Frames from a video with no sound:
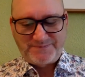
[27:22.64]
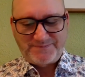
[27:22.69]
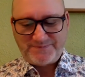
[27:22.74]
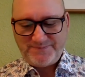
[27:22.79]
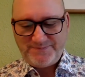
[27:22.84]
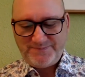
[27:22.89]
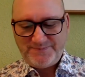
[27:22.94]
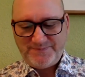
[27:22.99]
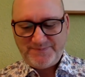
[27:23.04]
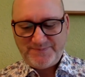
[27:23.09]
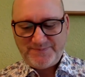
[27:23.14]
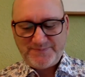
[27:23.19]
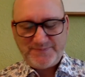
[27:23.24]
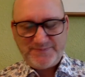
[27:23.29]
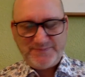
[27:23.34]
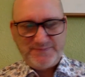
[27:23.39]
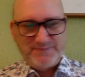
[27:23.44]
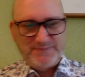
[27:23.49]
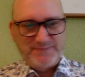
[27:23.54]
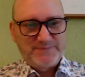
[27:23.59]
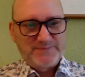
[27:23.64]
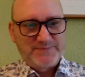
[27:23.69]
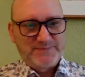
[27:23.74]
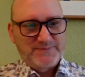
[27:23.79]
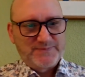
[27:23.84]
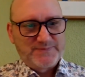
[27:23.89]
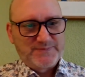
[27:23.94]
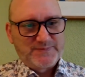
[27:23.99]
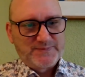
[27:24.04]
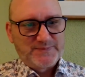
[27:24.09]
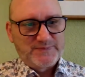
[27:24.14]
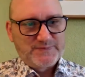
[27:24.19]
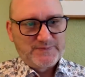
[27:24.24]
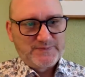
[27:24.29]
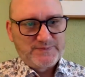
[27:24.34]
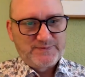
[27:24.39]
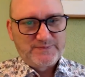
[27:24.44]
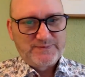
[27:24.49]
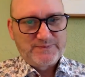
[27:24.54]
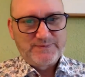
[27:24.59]

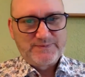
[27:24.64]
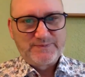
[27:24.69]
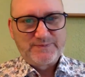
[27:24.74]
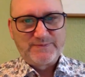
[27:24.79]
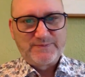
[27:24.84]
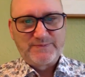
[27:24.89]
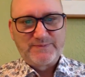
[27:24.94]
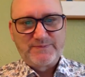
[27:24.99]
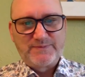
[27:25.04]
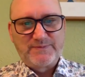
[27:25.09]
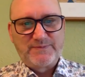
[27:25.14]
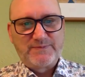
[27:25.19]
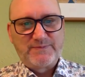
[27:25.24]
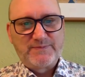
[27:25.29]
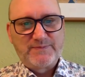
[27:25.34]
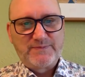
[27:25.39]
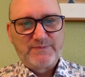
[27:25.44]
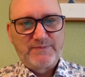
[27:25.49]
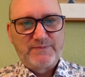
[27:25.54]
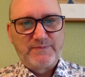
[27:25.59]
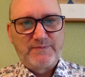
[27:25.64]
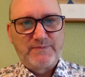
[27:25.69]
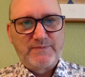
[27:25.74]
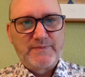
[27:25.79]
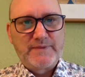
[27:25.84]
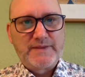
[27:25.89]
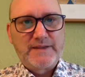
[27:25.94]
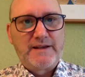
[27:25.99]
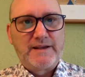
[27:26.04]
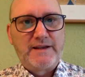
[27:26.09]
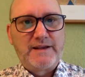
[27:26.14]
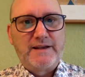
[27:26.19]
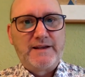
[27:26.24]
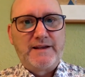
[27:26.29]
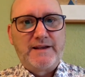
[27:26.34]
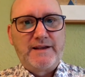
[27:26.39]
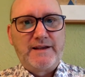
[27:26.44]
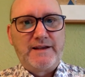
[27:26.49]
Nothing is said.